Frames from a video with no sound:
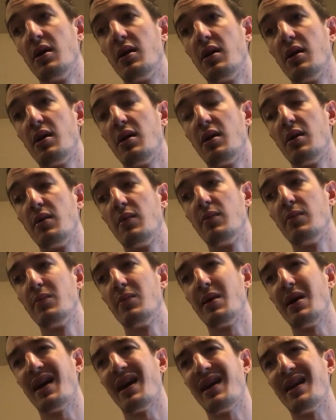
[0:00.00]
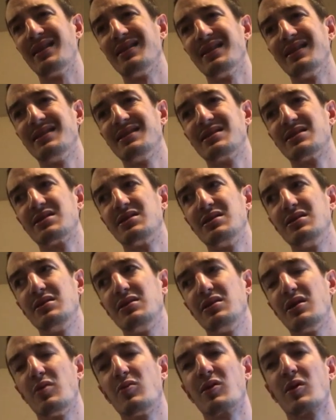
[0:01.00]
and at least,
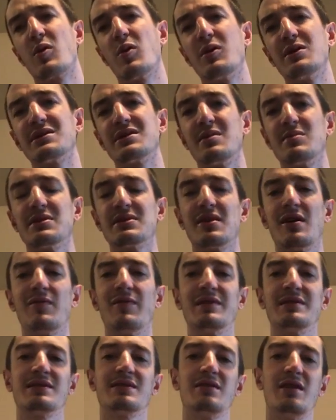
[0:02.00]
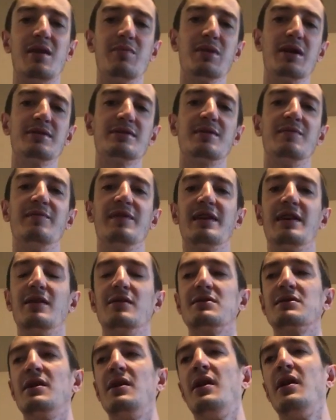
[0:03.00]
you know, record some stuff and still upload some
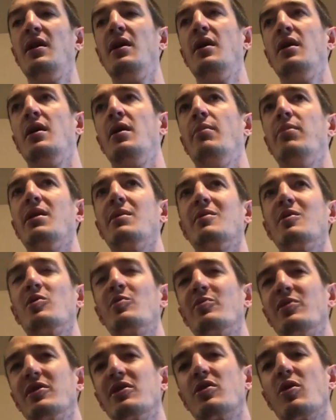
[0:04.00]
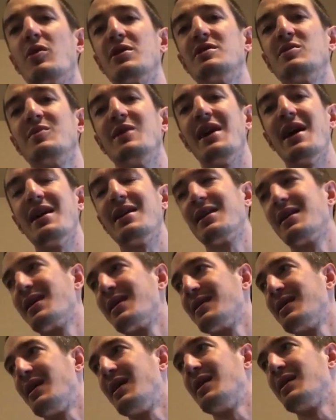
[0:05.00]
videos. But I'm going to be
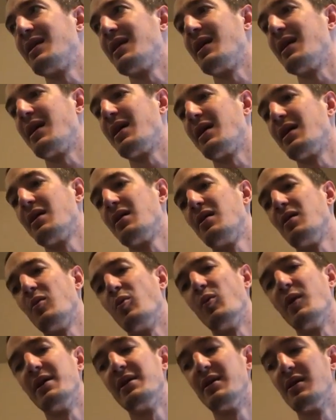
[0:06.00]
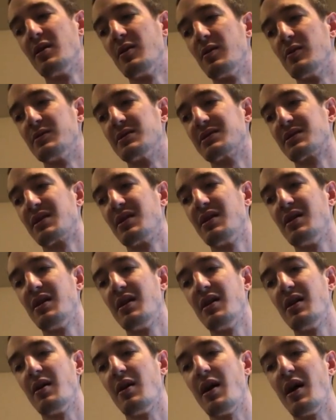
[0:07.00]
editing on a Windows
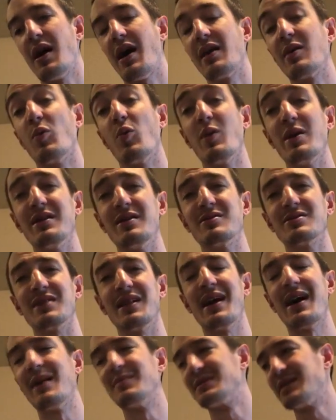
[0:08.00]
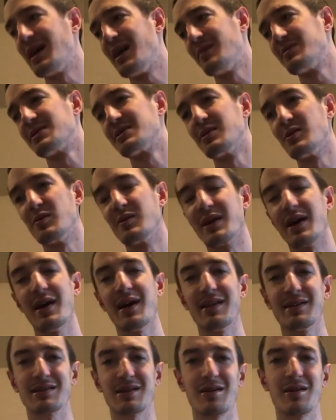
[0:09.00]
laptop, so the
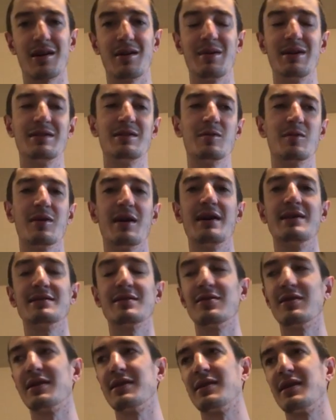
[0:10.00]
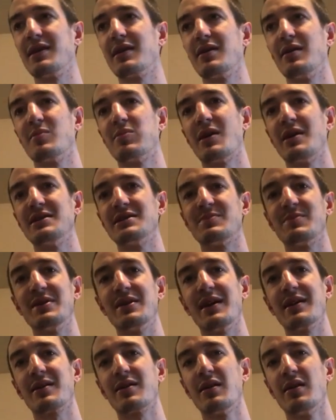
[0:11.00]
edits aren't going to be too crazy or anything. It'll probably just
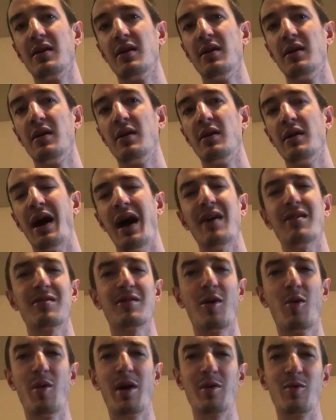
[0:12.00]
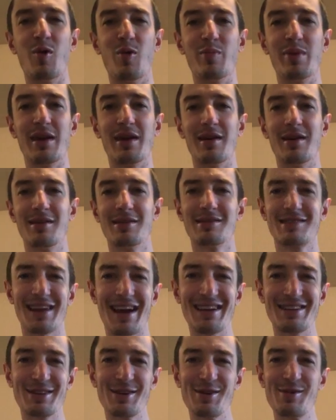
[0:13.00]
be like, I don't know what it will be.
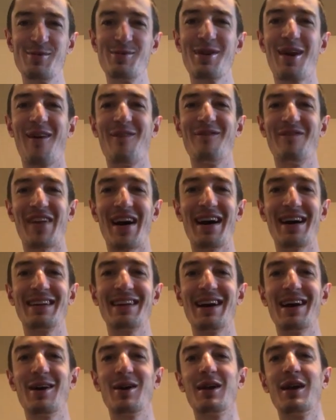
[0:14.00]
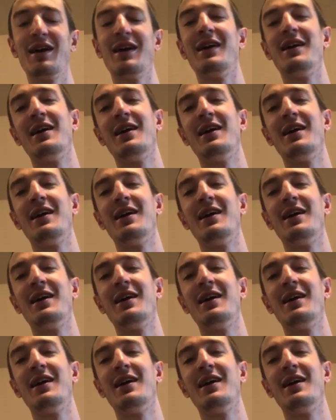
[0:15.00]
Stay tuned, find out.